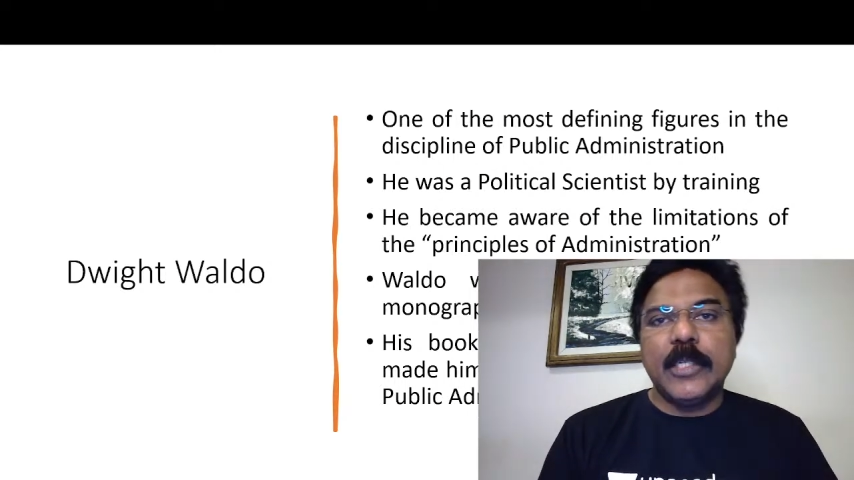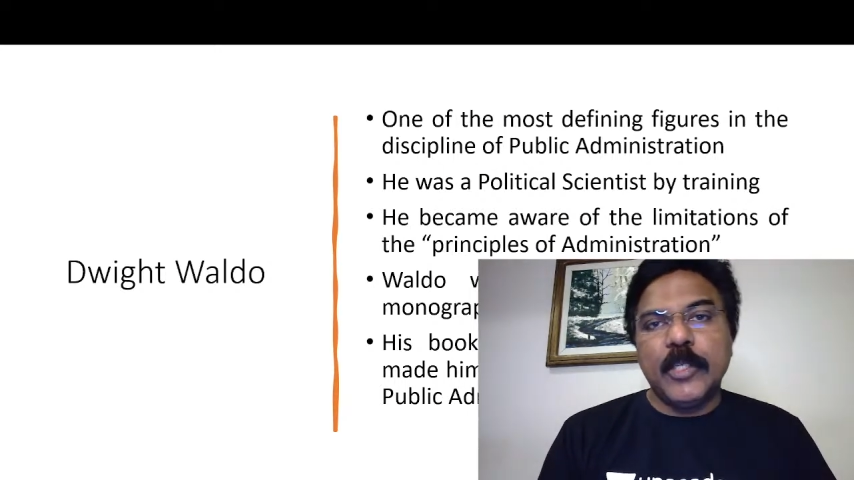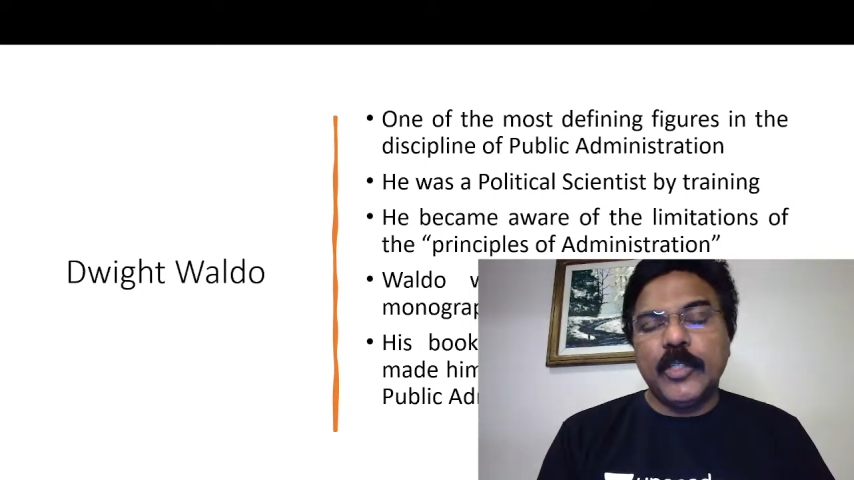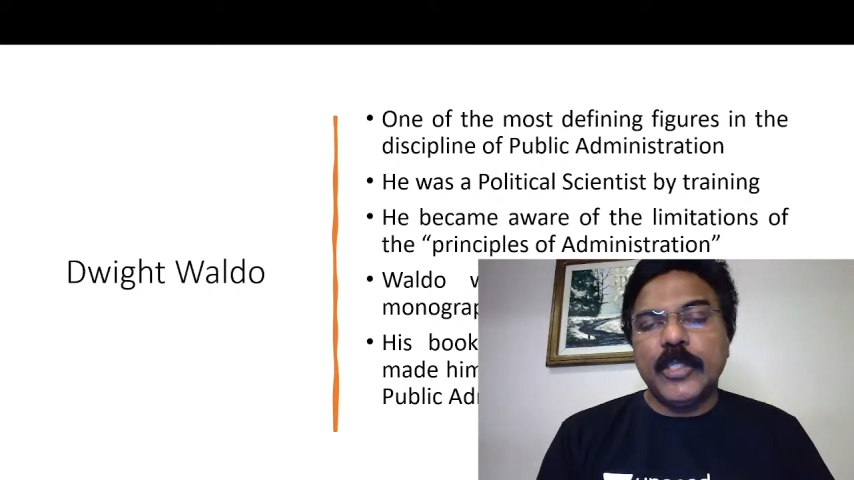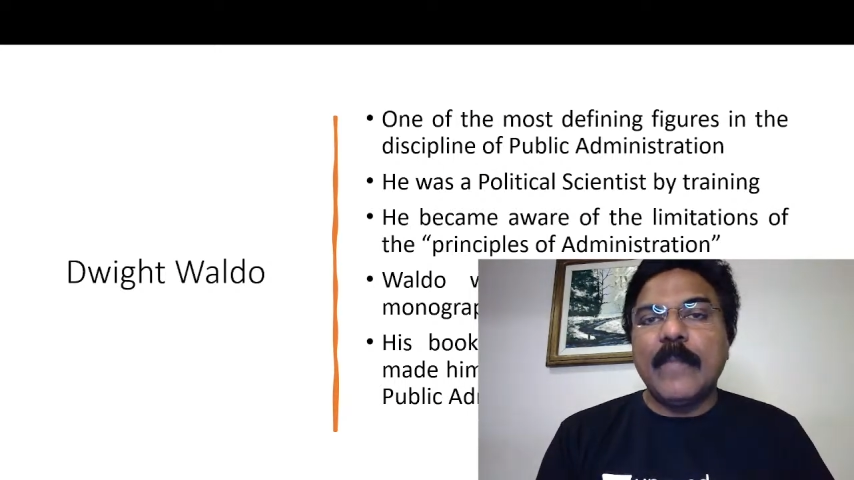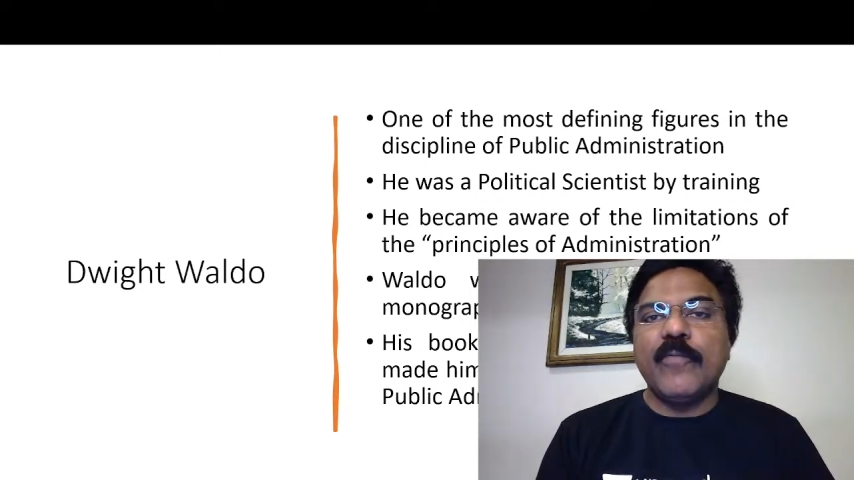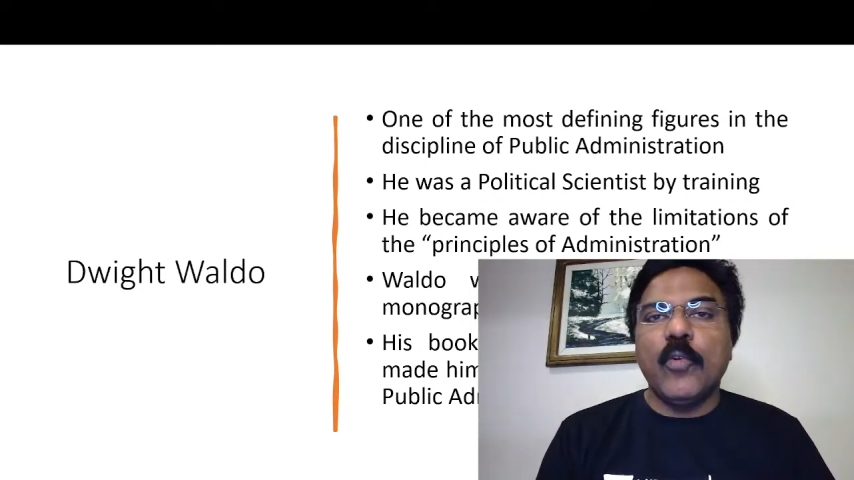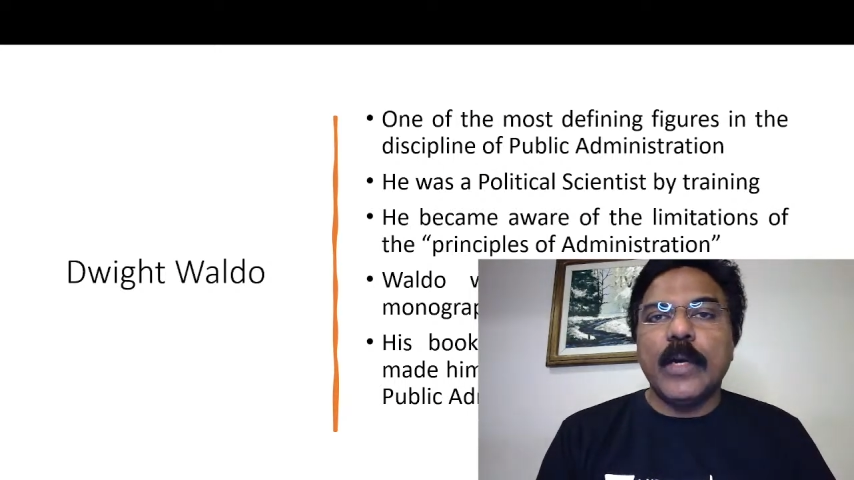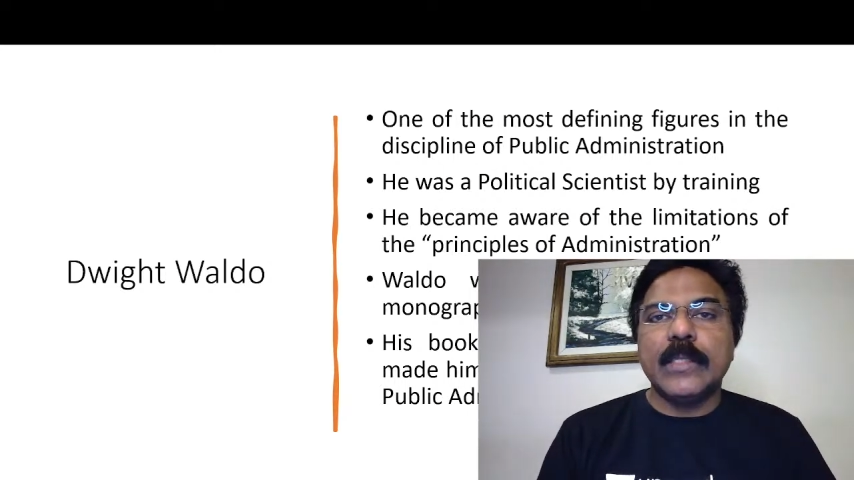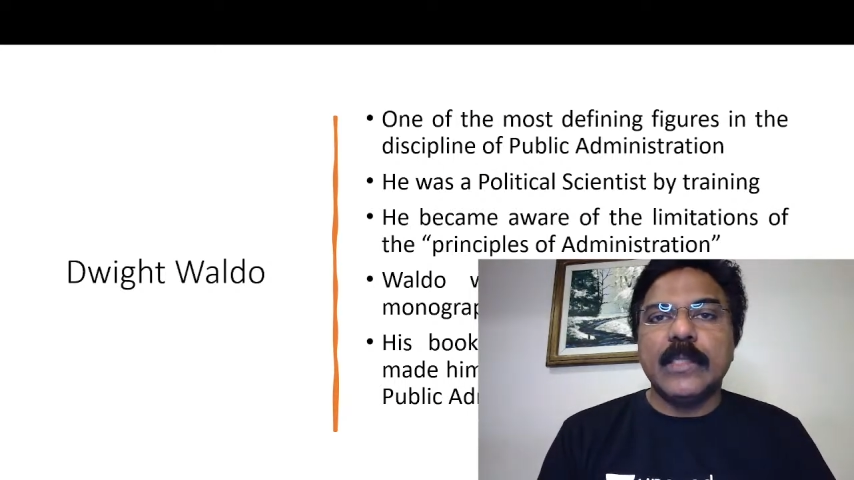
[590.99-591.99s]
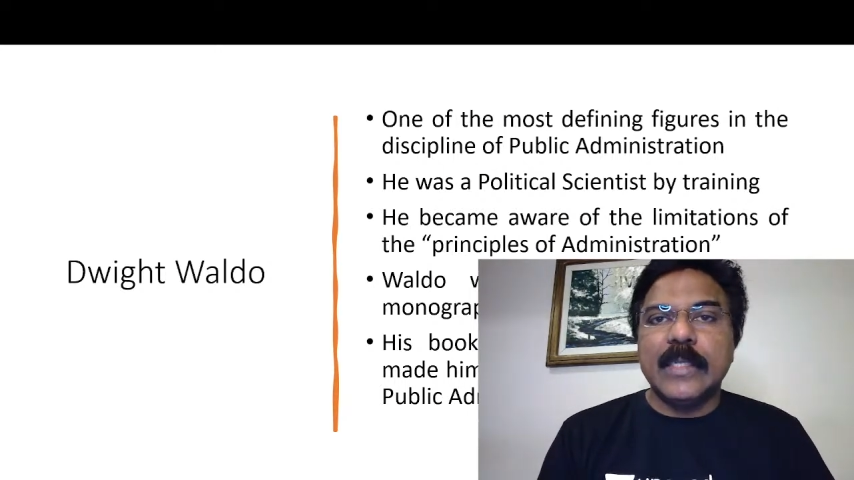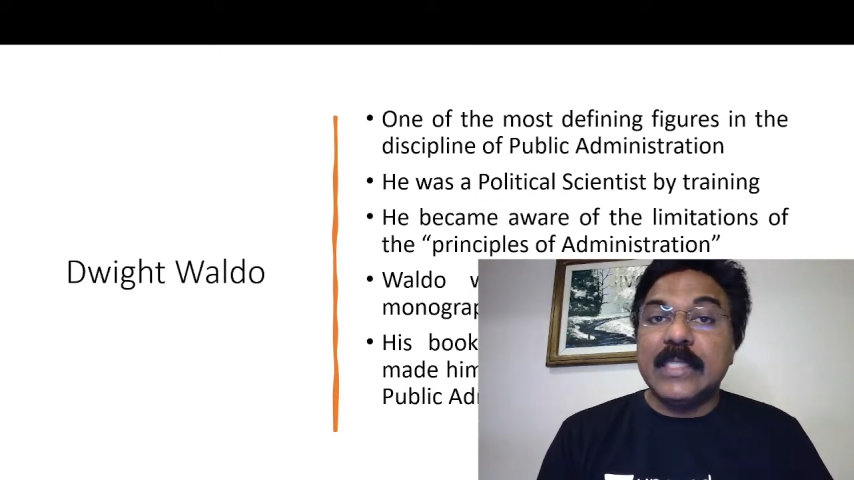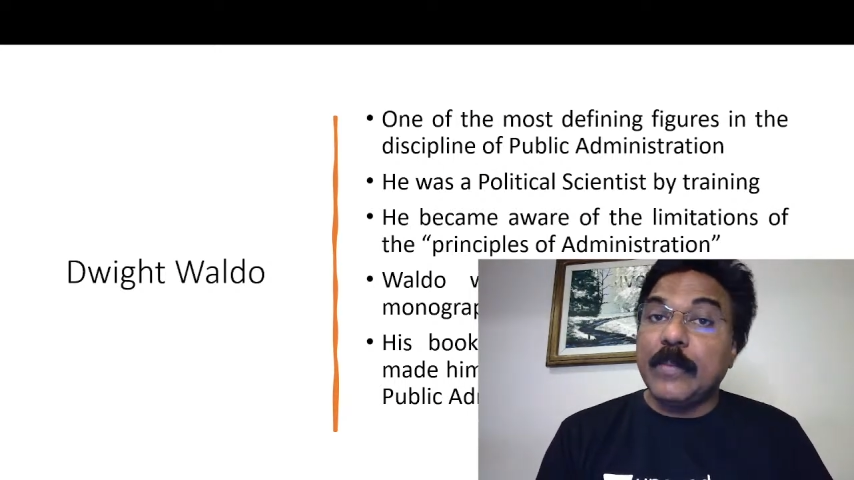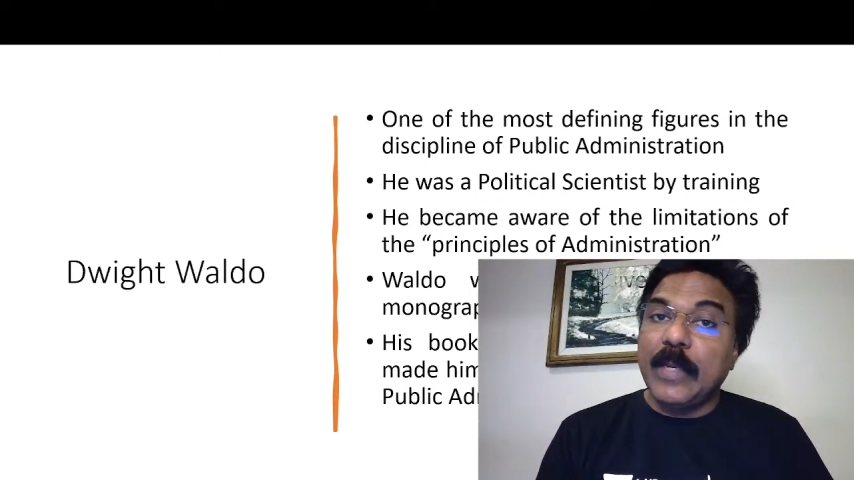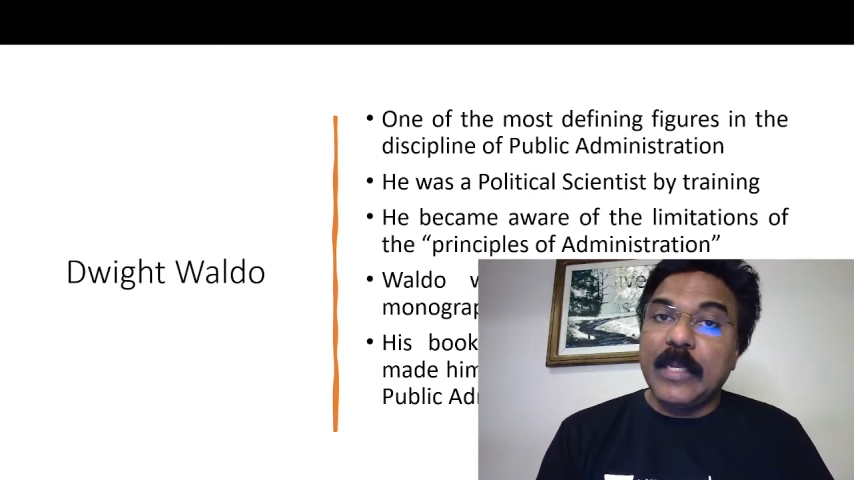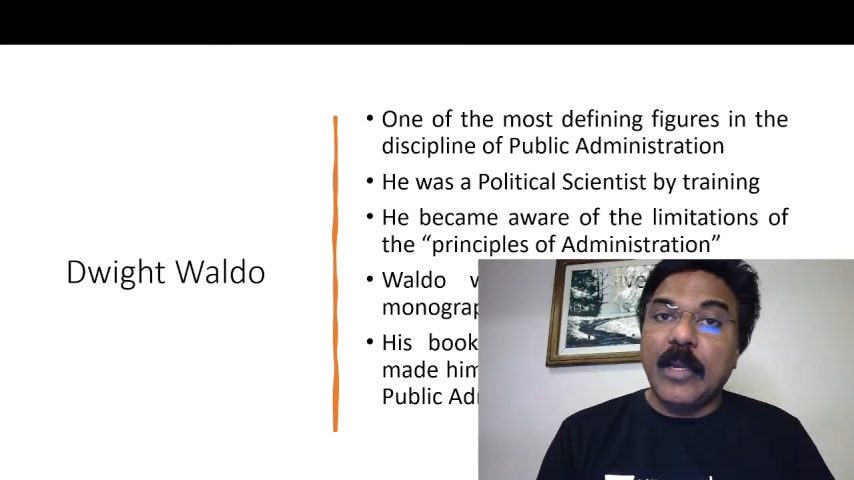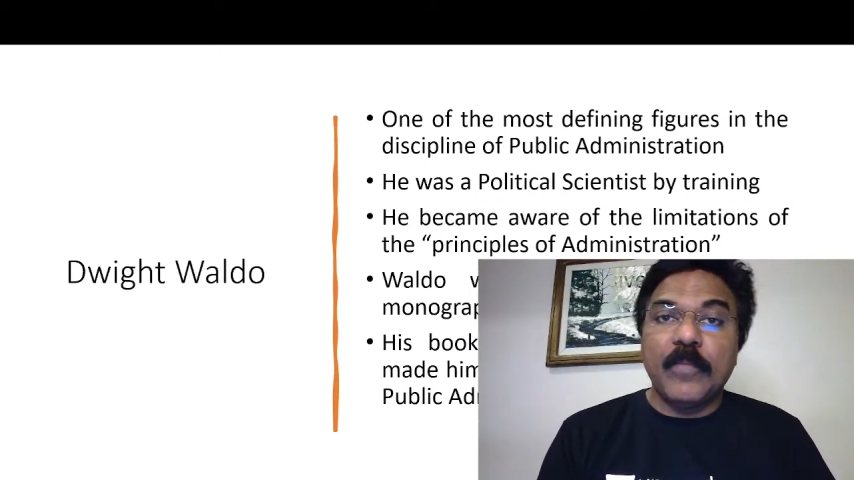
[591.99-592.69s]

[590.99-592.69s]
into sharp focus the discipline